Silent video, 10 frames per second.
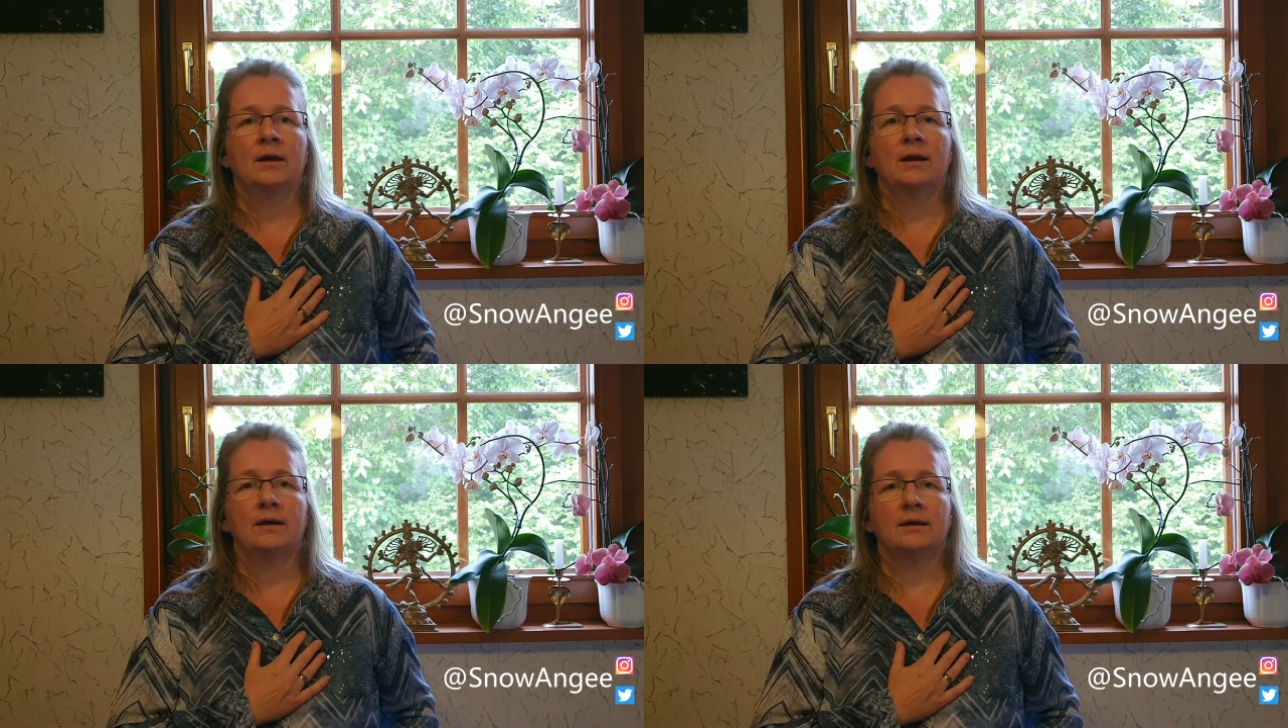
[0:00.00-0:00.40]

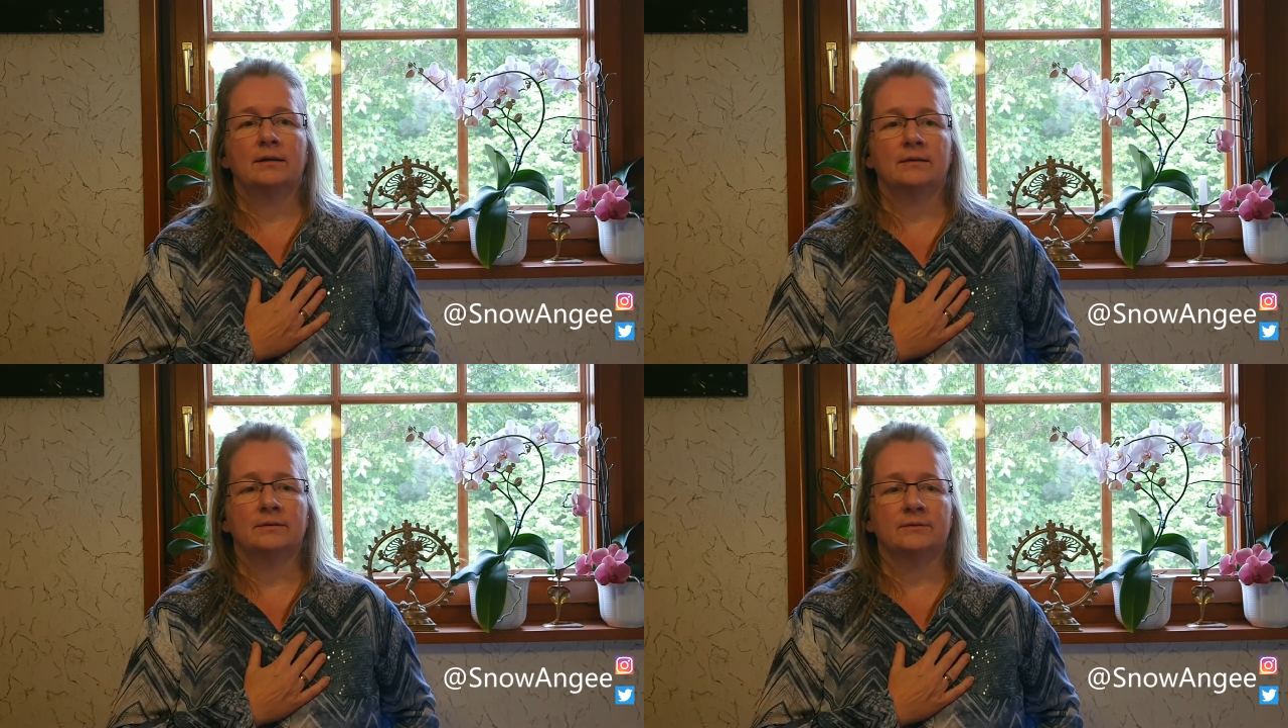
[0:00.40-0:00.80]

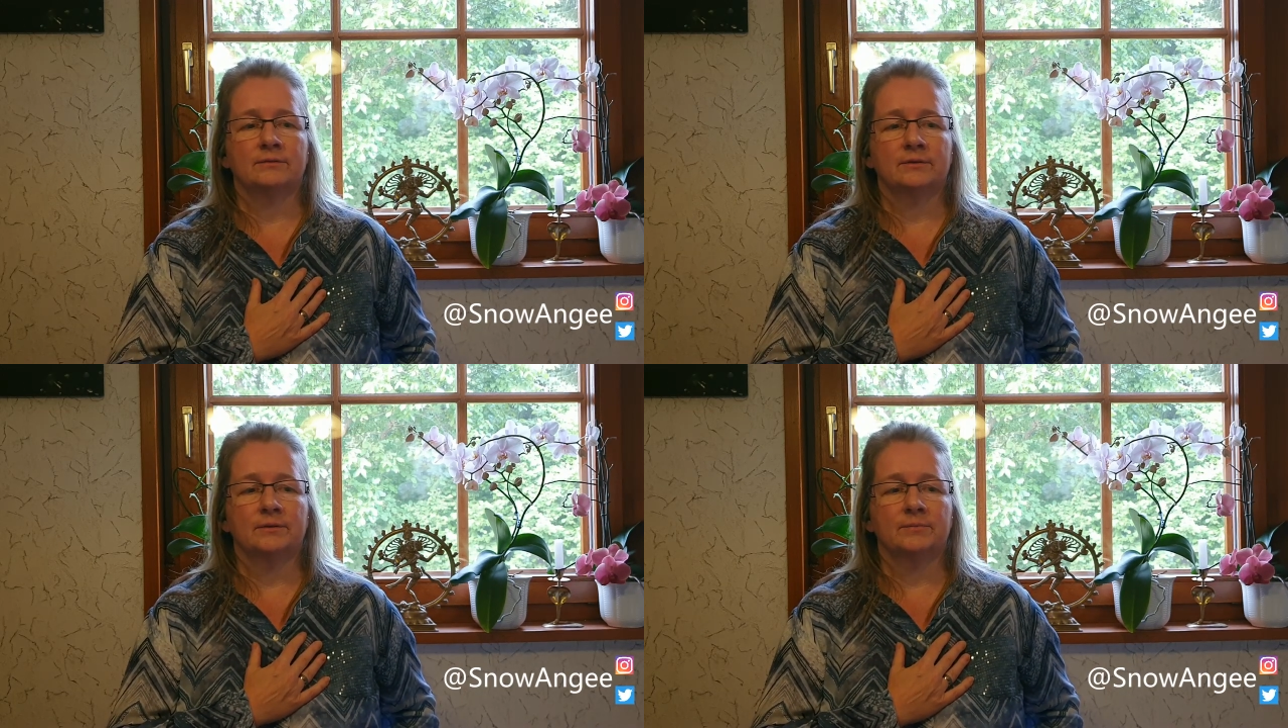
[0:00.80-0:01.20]
And
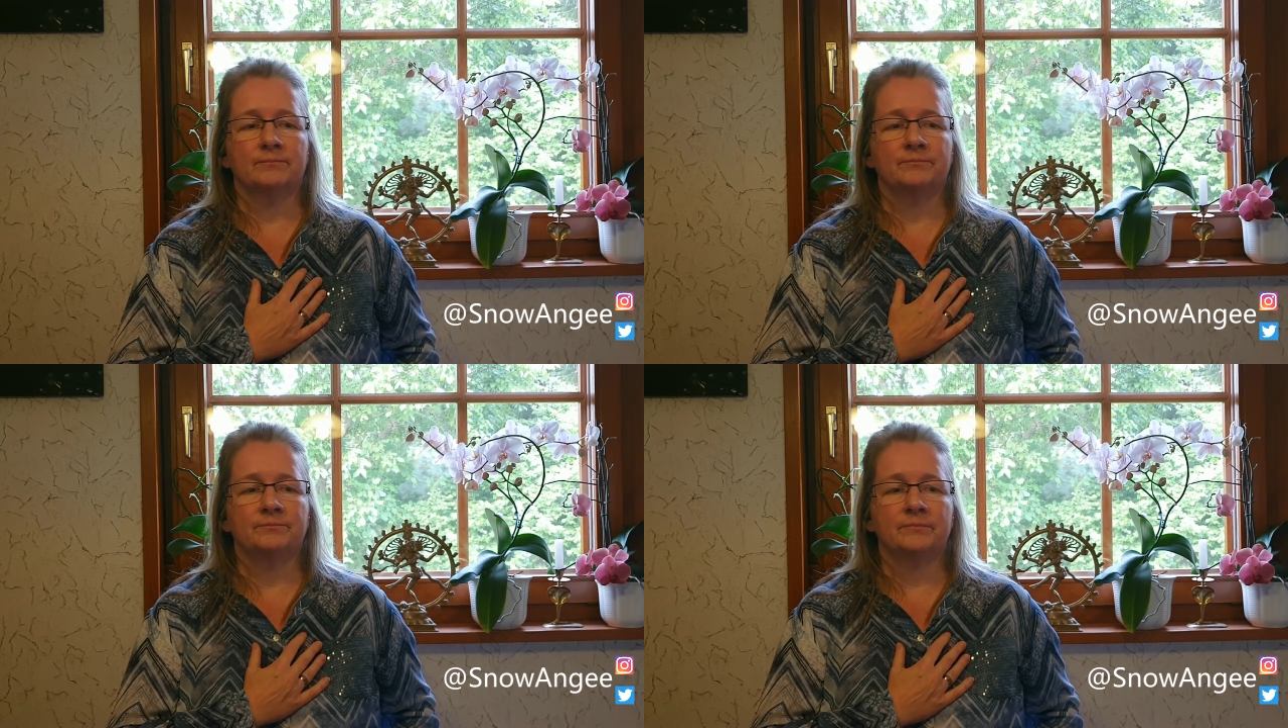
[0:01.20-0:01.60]

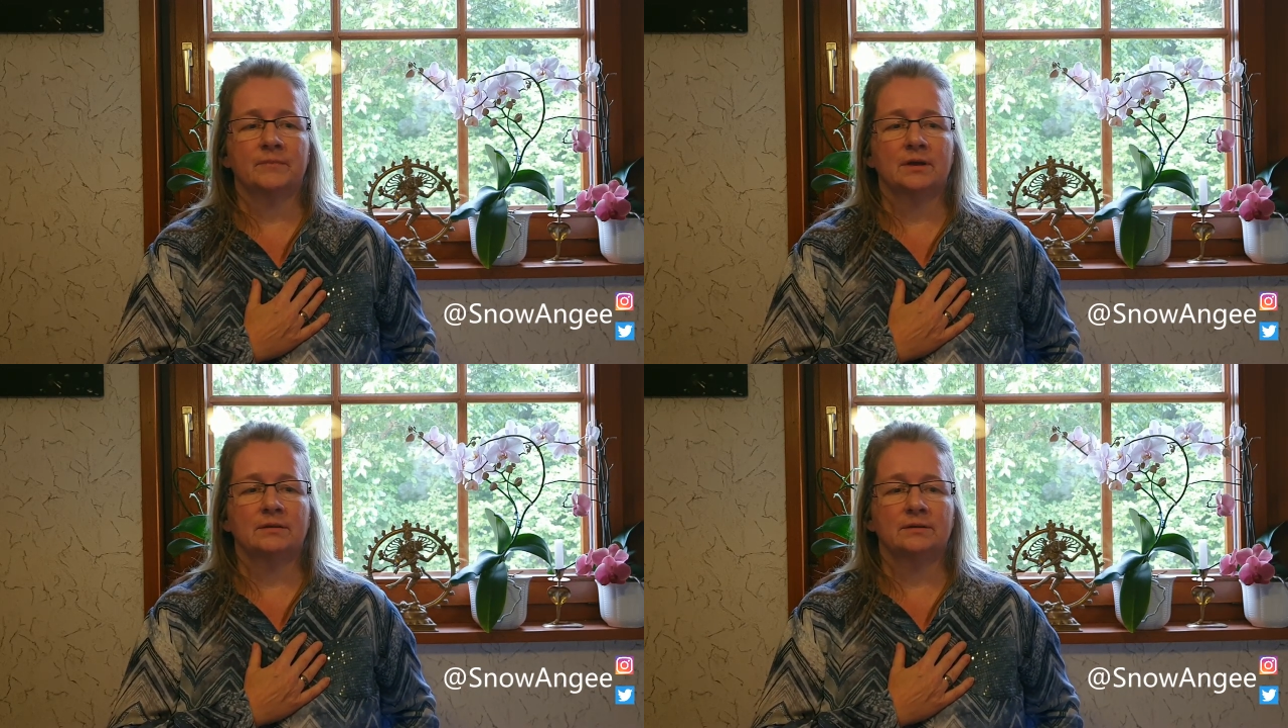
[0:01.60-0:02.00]

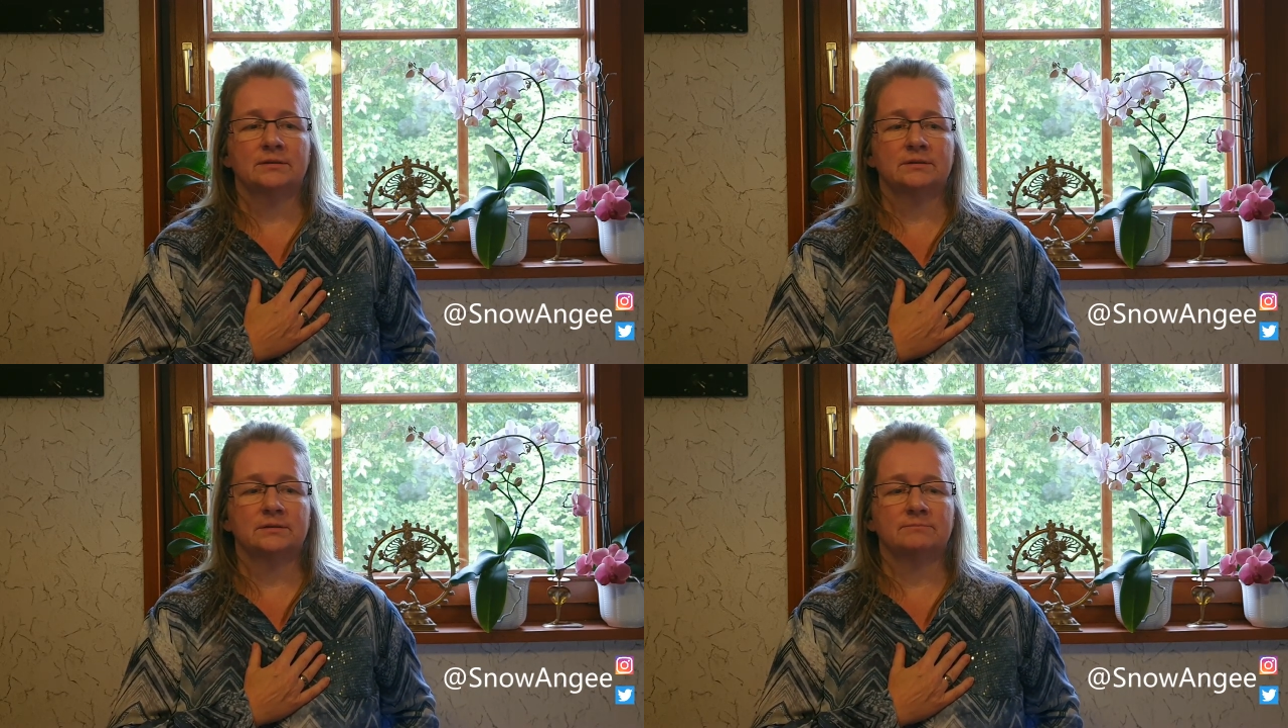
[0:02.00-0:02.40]
it
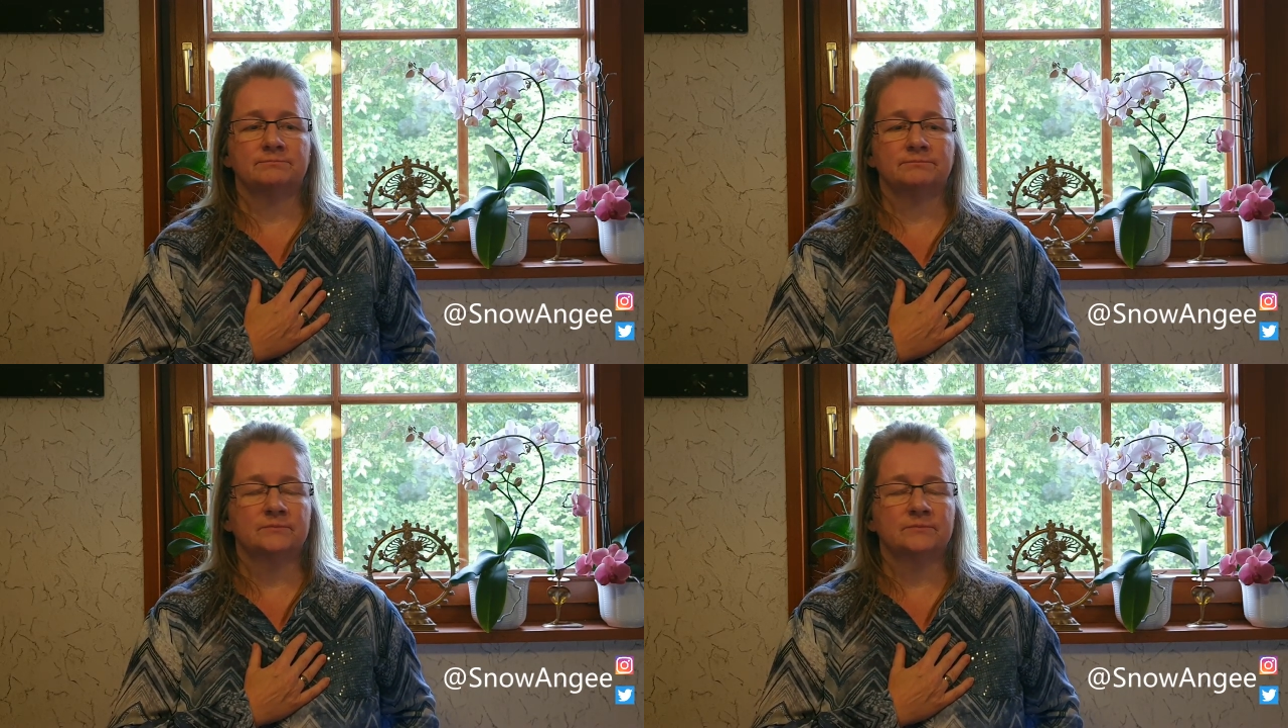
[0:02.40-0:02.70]
is a